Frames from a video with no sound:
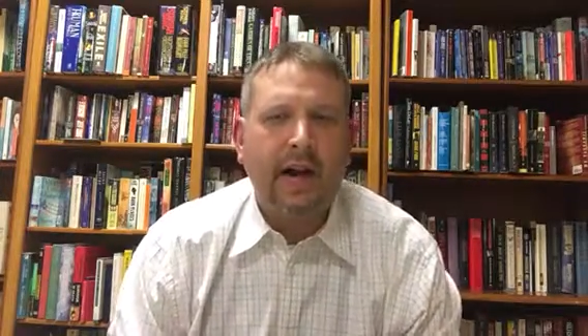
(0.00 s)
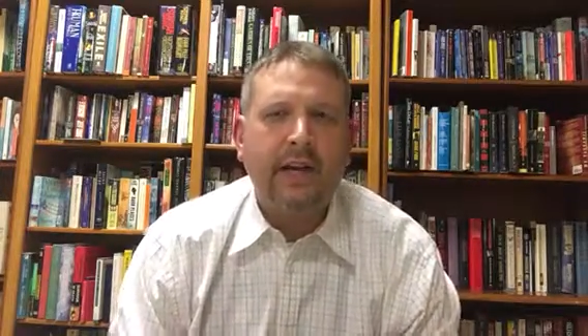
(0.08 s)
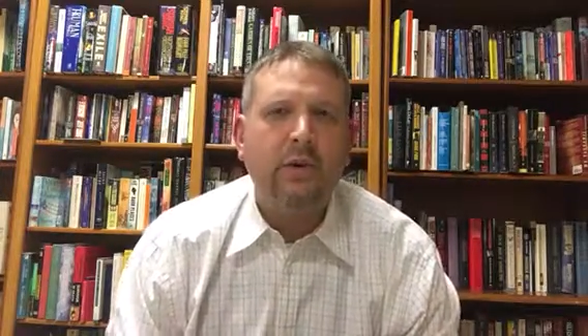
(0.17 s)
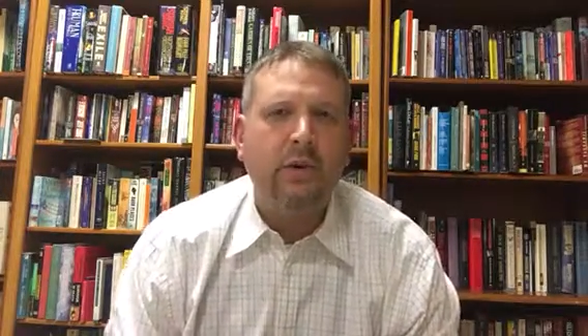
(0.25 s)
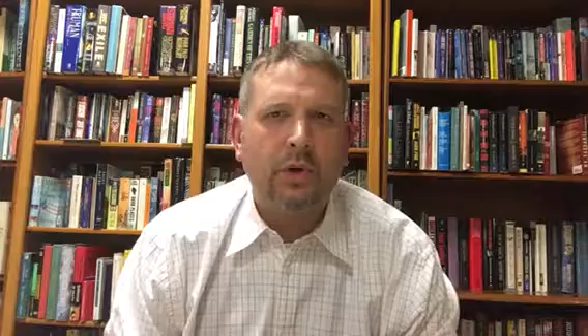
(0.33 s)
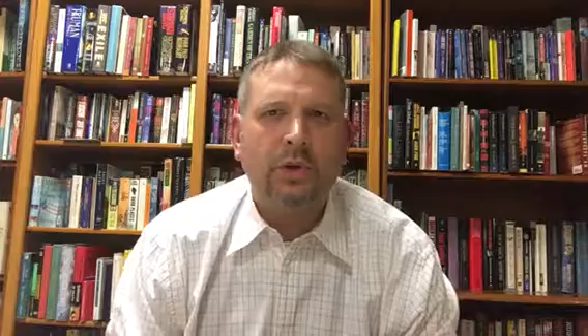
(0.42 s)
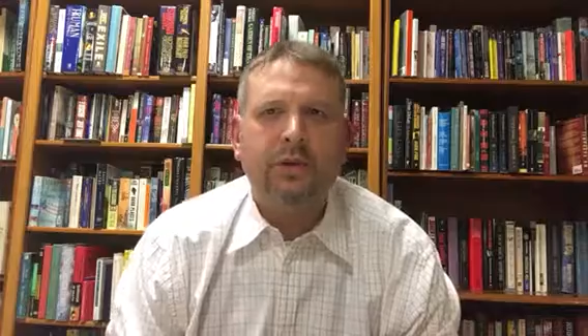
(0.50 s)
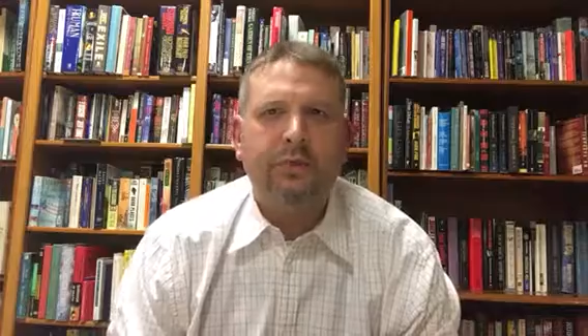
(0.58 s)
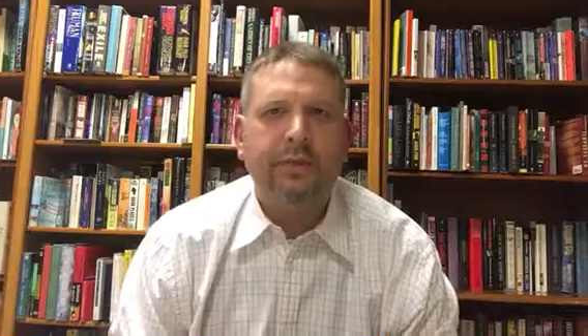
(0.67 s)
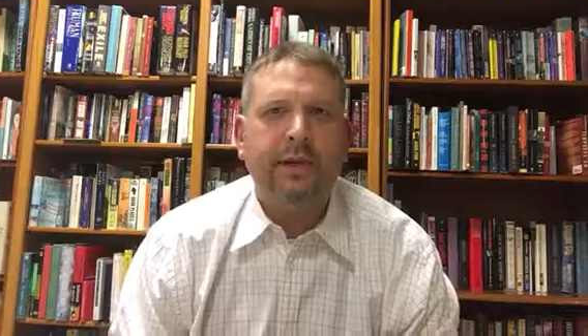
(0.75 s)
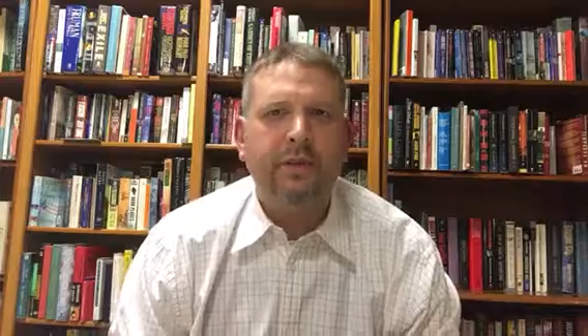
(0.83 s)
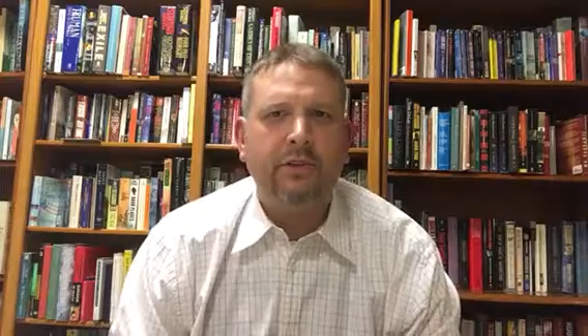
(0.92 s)
idol
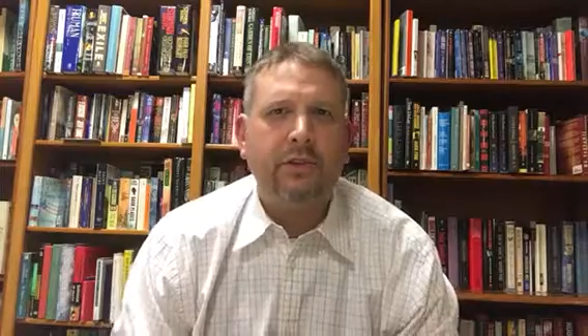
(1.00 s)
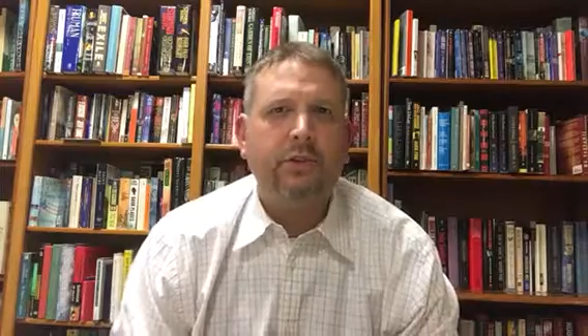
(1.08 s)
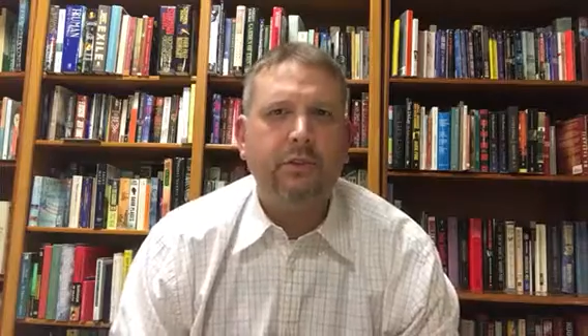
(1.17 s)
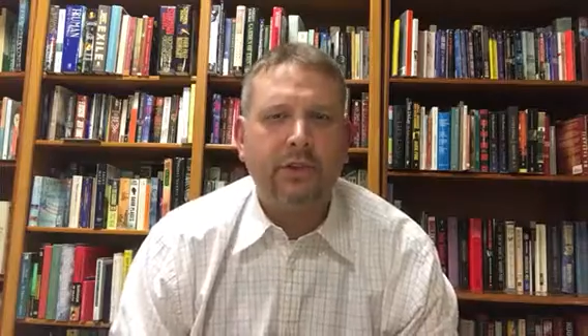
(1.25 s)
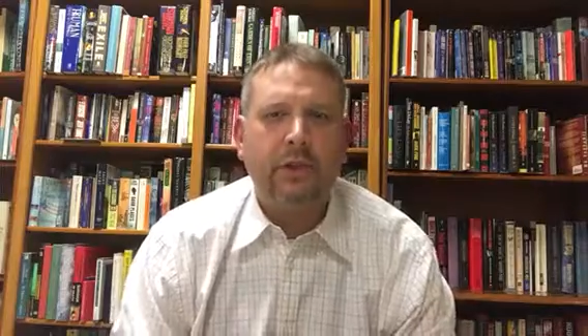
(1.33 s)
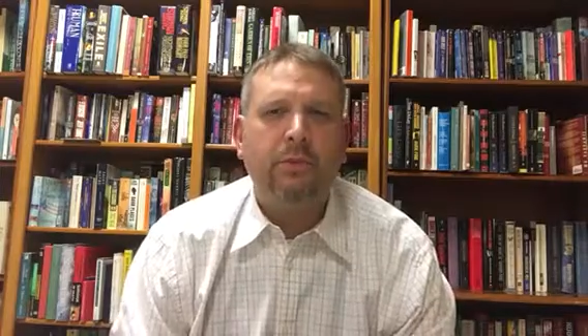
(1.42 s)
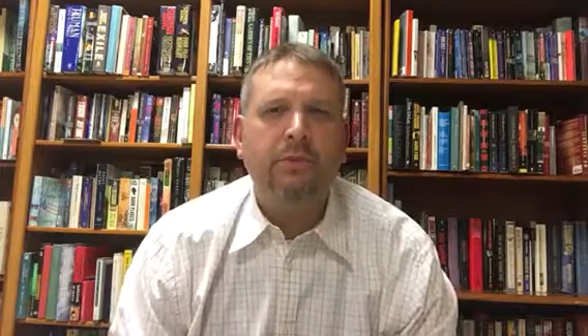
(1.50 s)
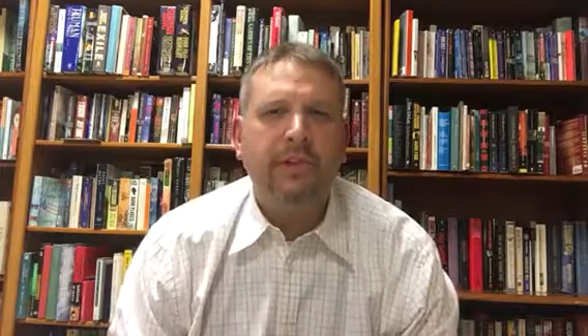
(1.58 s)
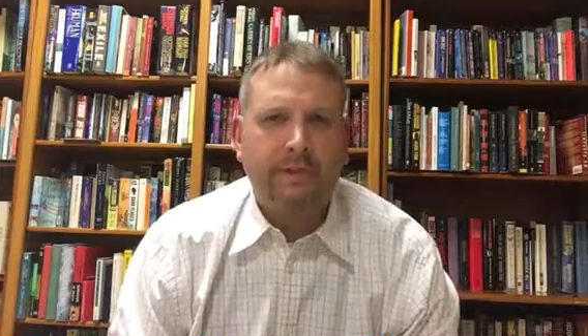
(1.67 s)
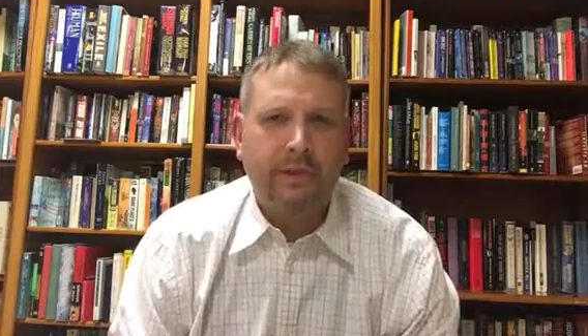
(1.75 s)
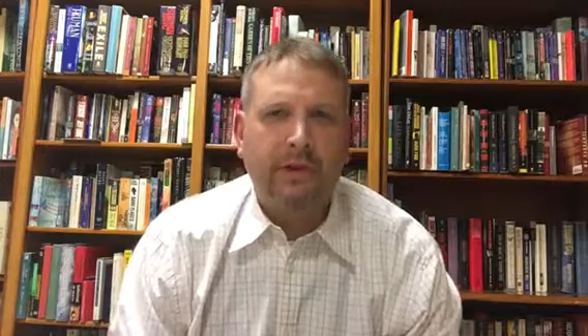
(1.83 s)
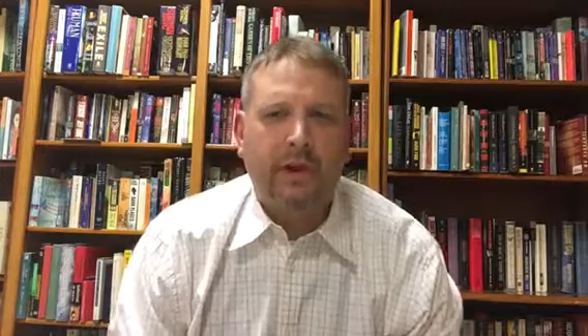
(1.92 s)
worshiping, dupe dope
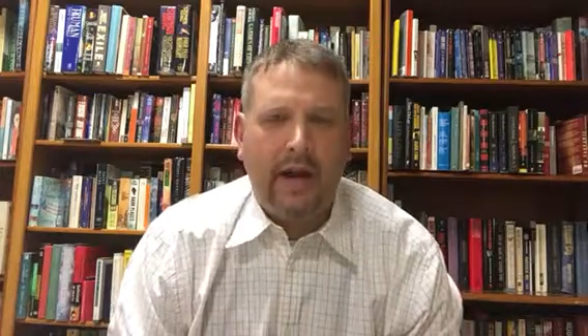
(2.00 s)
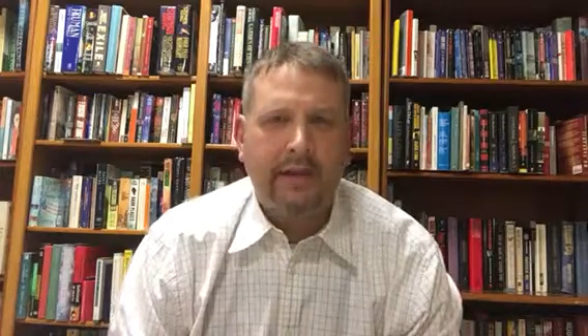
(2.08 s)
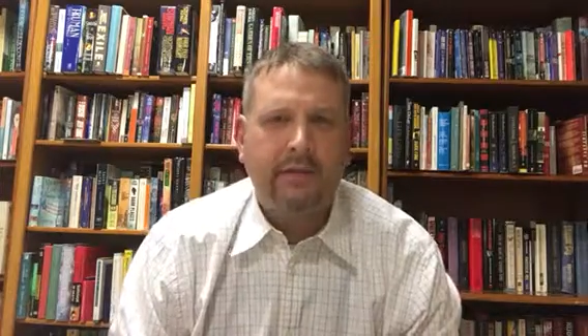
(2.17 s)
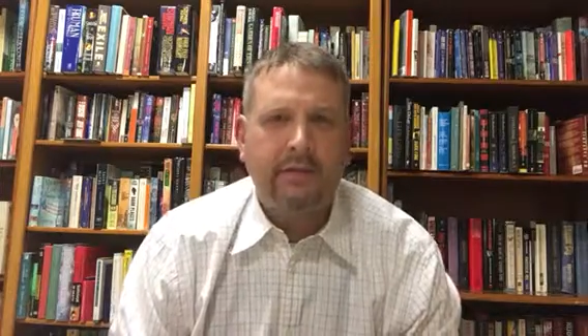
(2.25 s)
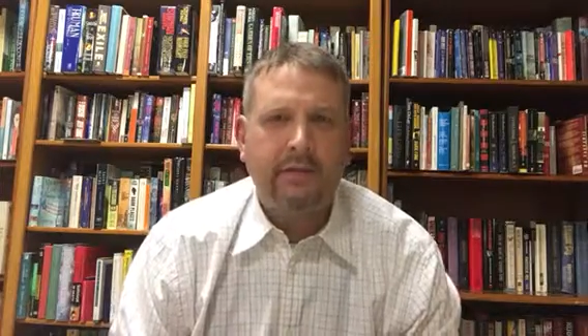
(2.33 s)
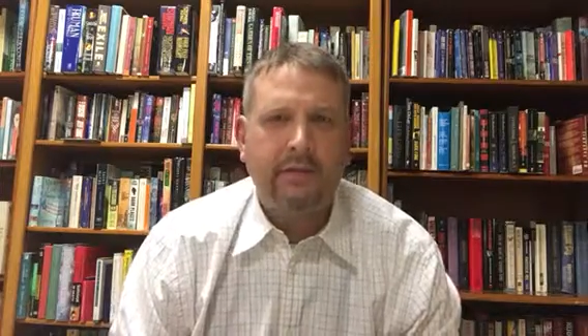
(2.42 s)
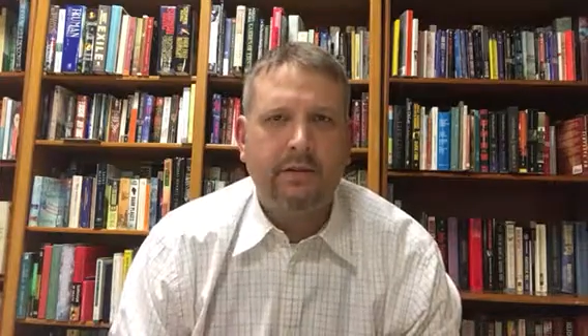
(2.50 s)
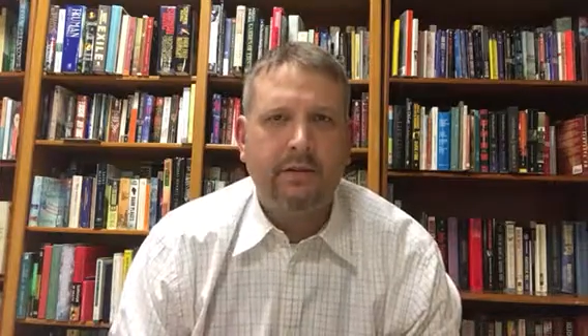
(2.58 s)
Democrats.